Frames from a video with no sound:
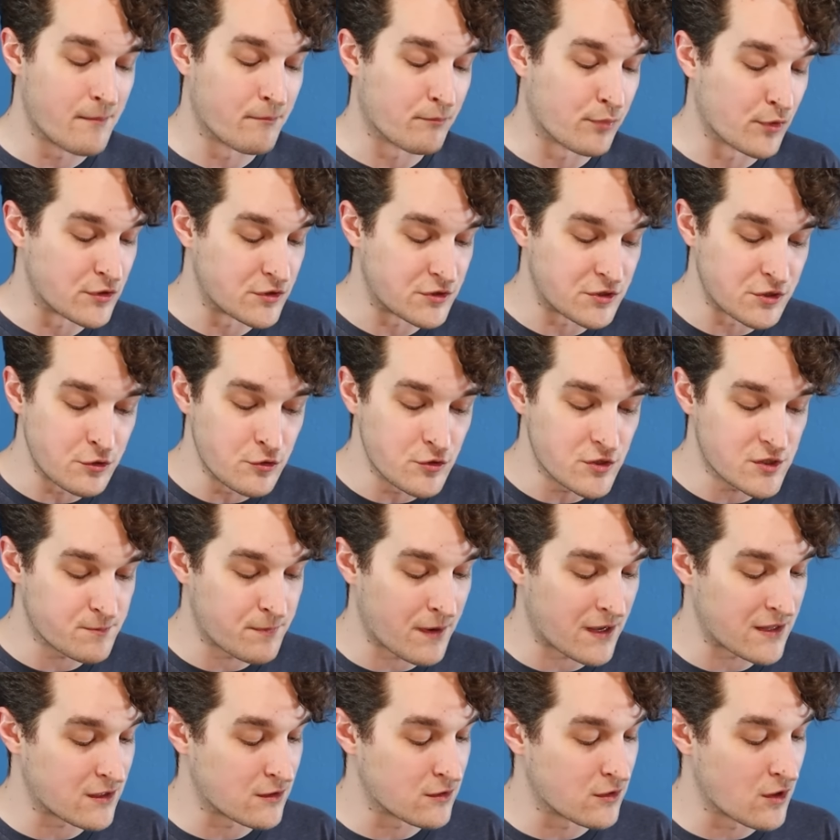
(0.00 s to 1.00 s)
produced
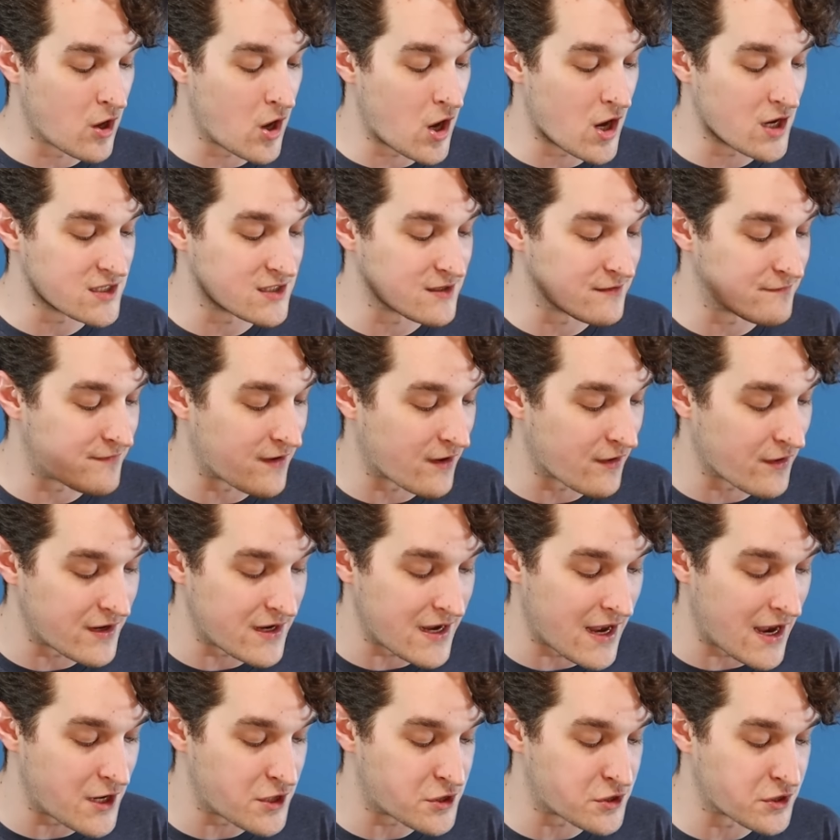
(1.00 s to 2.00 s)
by the laws of
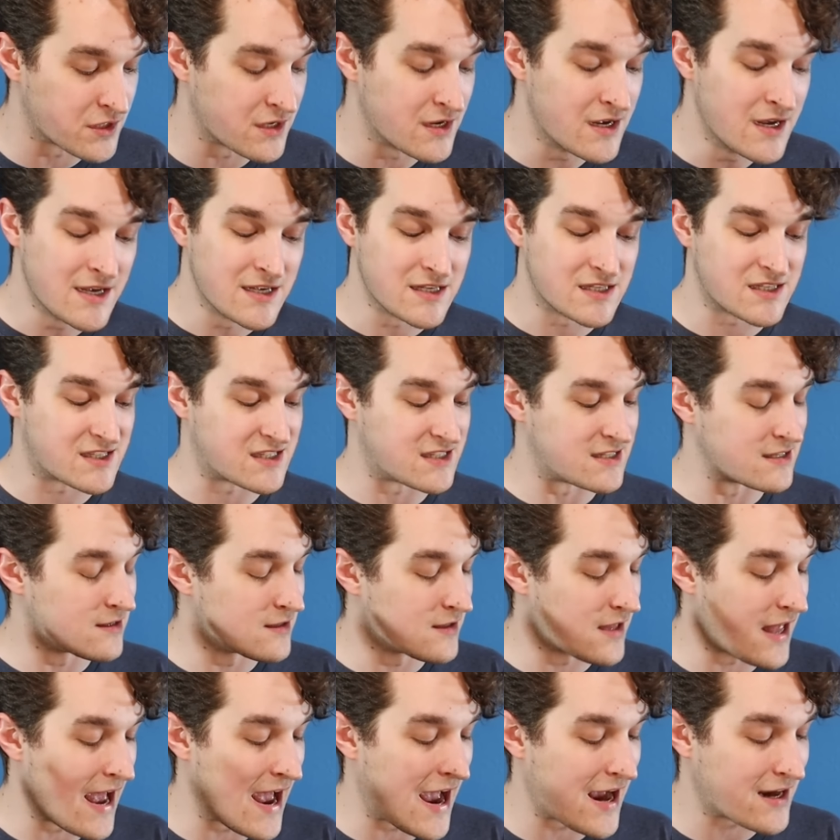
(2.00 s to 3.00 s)
variation
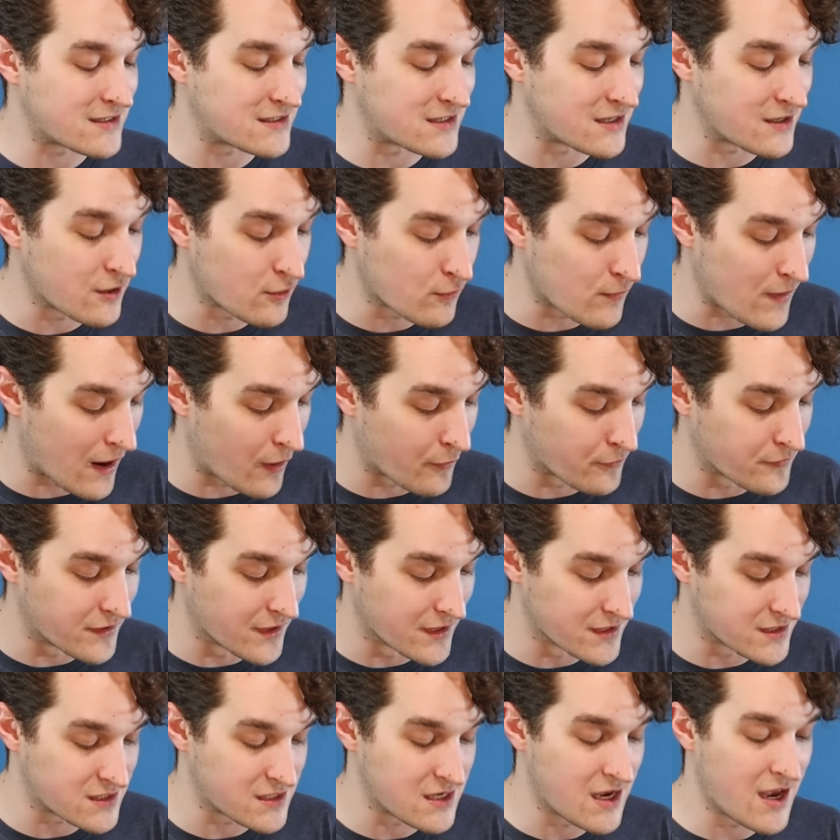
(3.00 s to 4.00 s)
still acting around
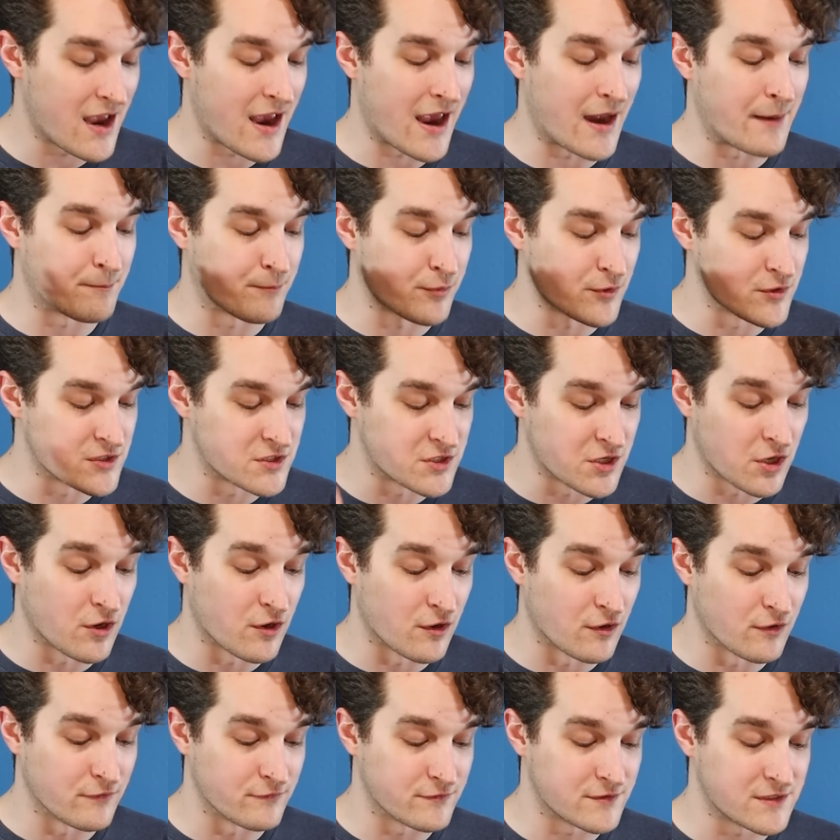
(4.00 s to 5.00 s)
us, and
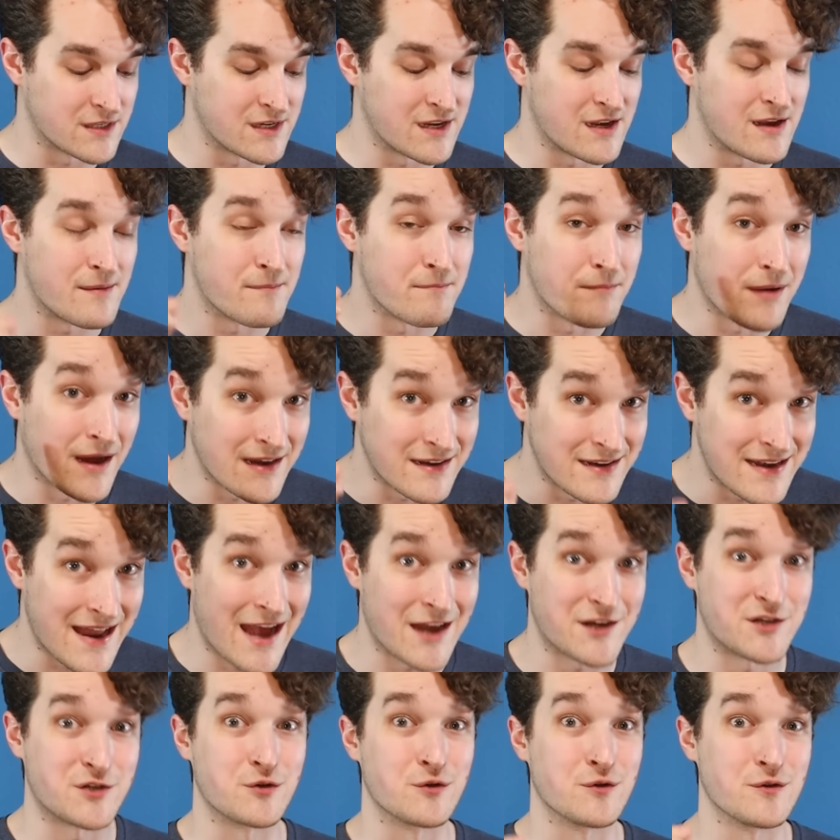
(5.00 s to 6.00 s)
preserved by
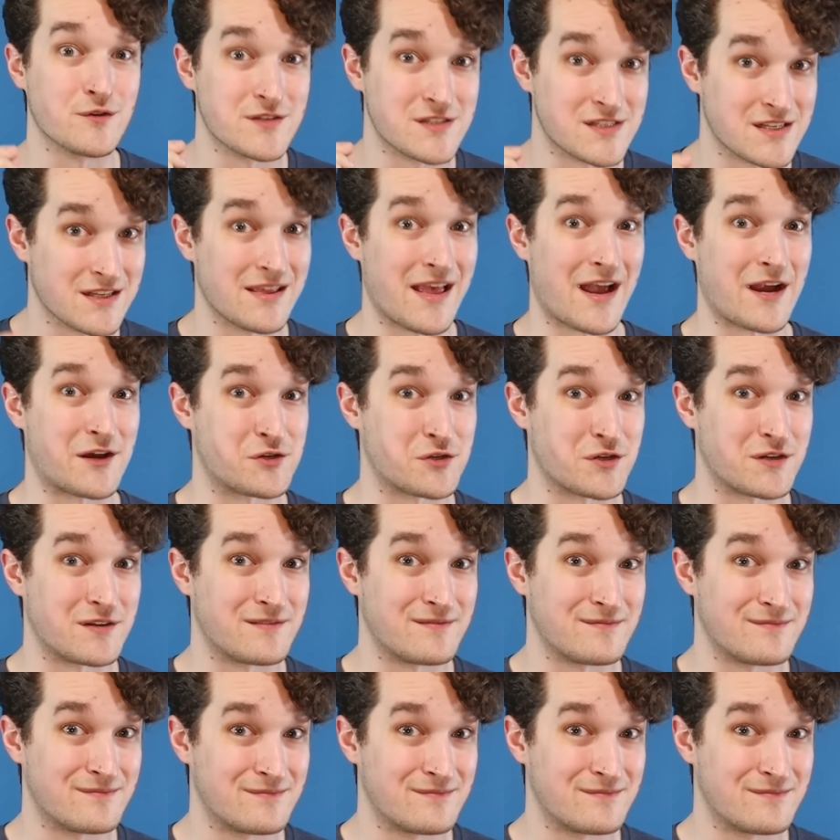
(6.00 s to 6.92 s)
natural selection.